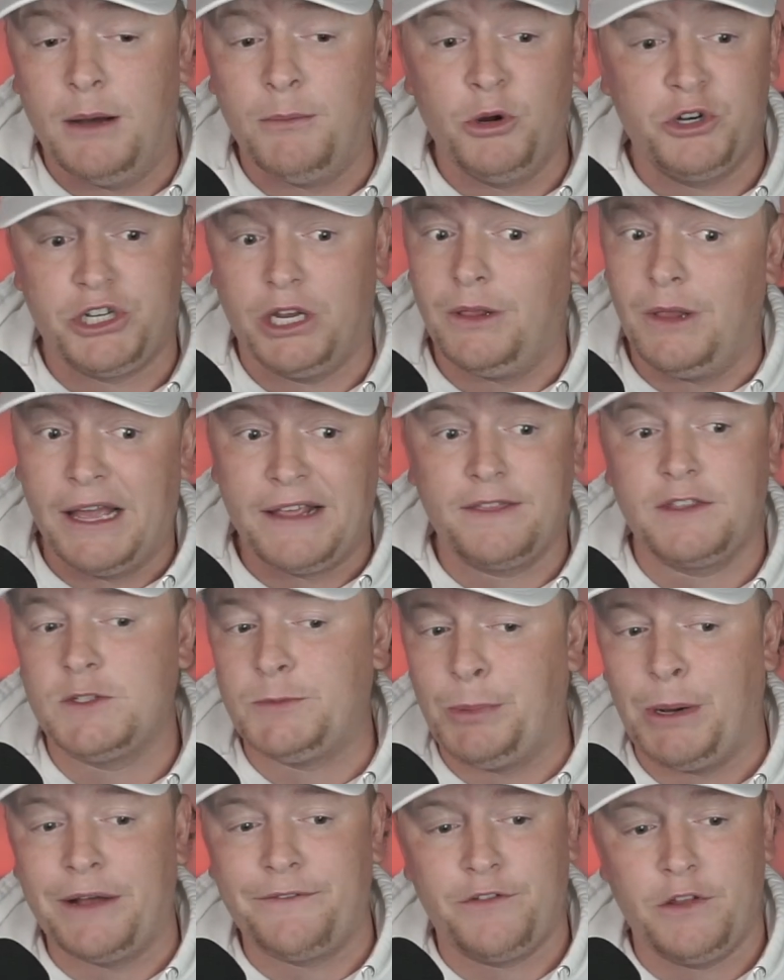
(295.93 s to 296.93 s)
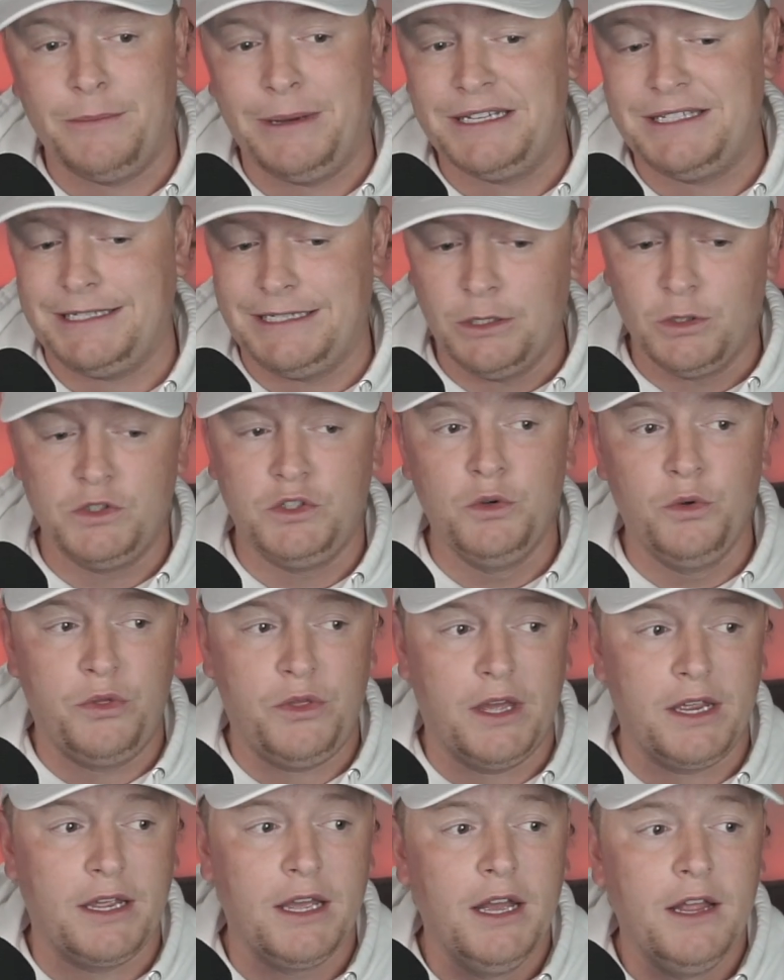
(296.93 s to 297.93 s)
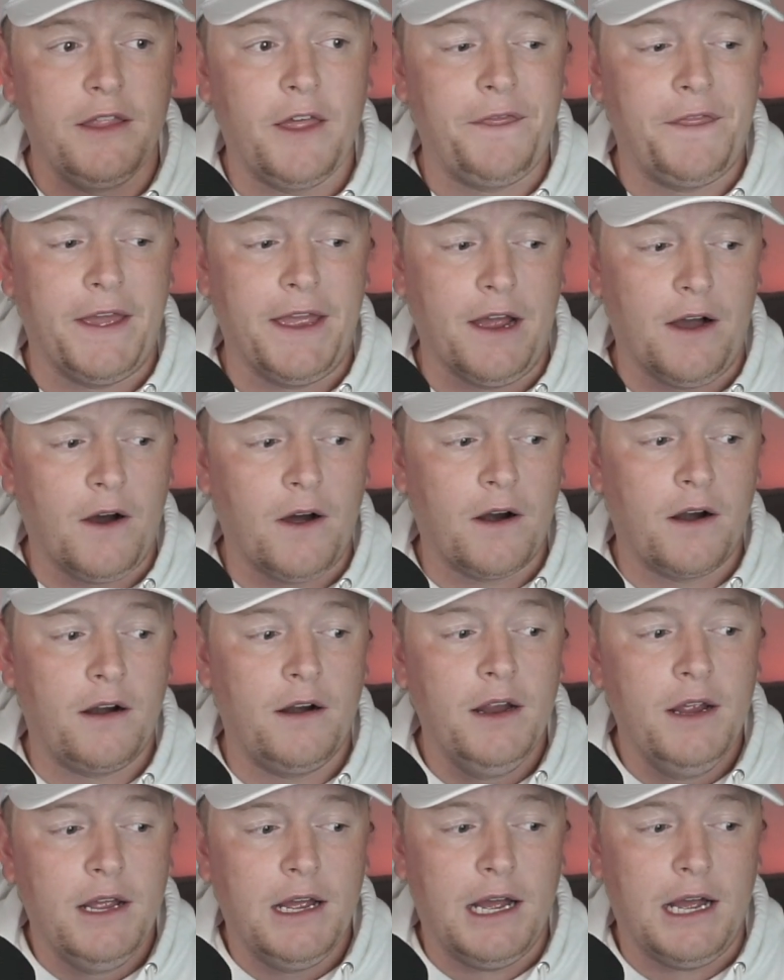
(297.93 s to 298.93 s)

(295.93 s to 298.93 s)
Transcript: which I like the spot for them. I still do think that they are